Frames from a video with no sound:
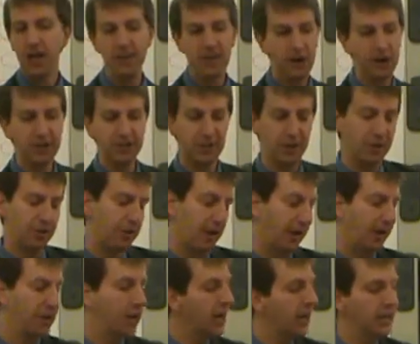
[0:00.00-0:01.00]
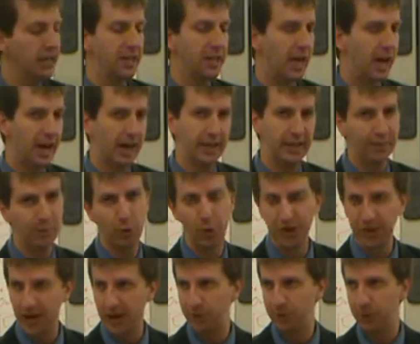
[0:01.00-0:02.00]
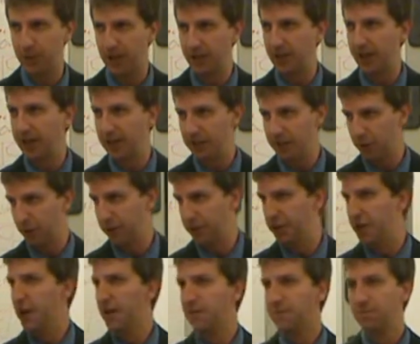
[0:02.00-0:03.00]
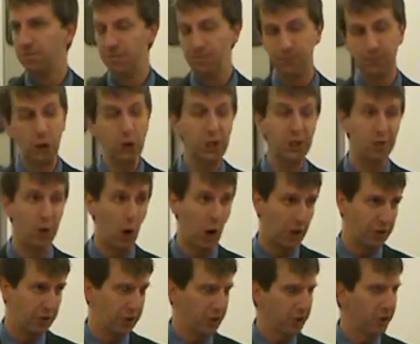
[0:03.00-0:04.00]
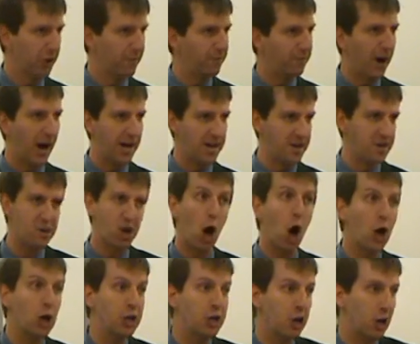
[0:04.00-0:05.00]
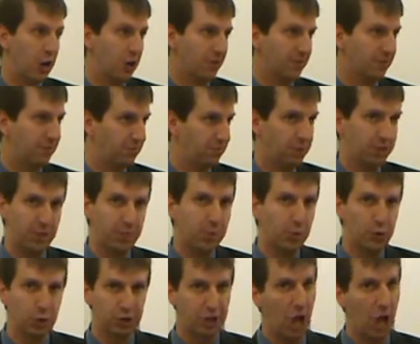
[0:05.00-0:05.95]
there is a 99.9% likelihood, first of all, that you're going to find a ton of simple,